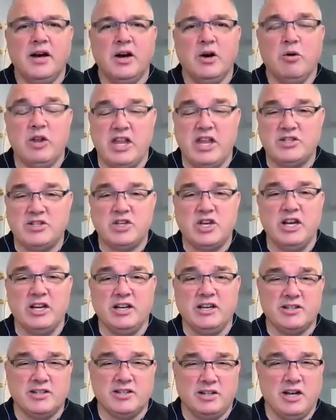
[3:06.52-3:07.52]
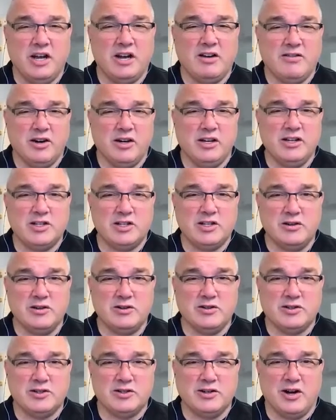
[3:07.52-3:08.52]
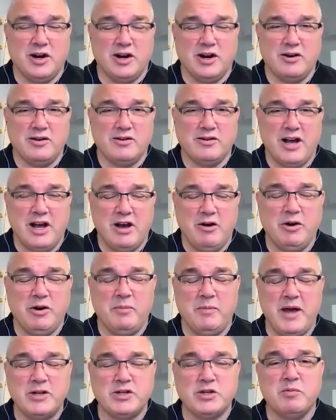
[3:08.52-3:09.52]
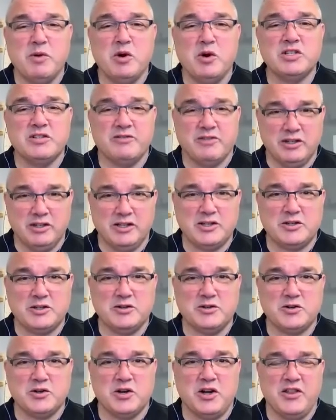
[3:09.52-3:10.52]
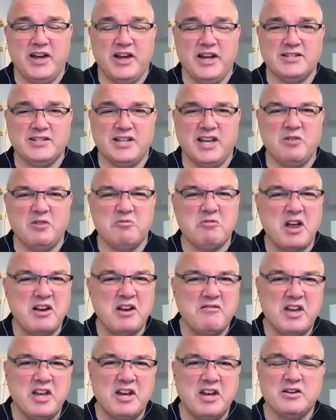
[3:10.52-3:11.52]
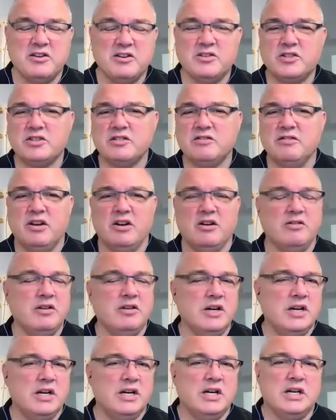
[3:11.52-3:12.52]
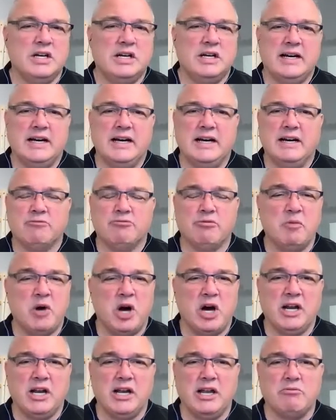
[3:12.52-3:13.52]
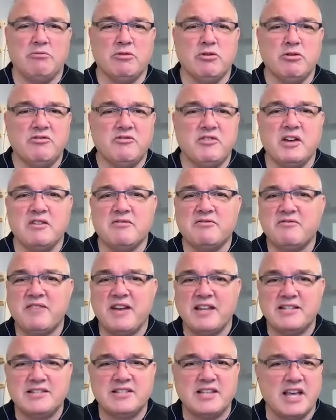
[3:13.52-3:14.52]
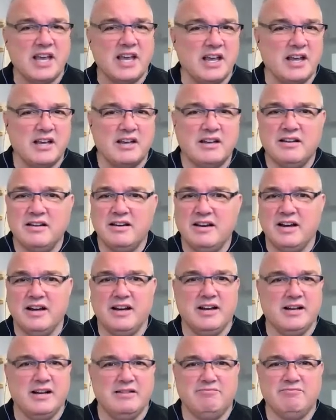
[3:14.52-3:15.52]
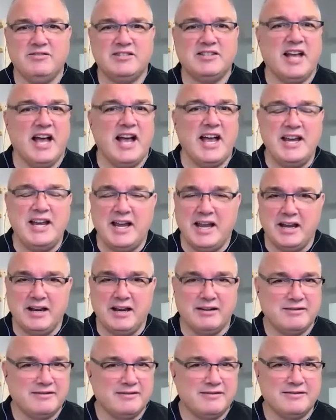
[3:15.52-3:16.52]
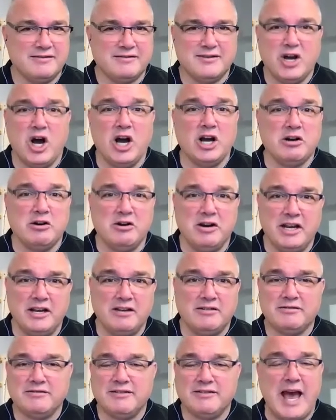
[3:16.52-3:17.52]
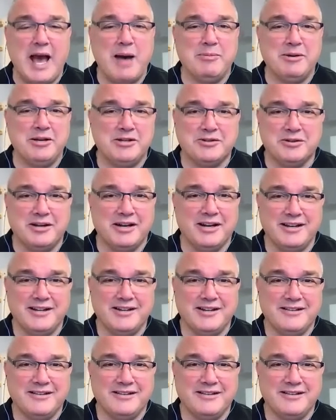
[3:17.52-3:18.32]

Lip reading: Well, that's good, because a lot of our listeners I would imagine most of our listeners are on that side. Renovators, remodeling, roofing, fencing, siding, concrete, cabinetry.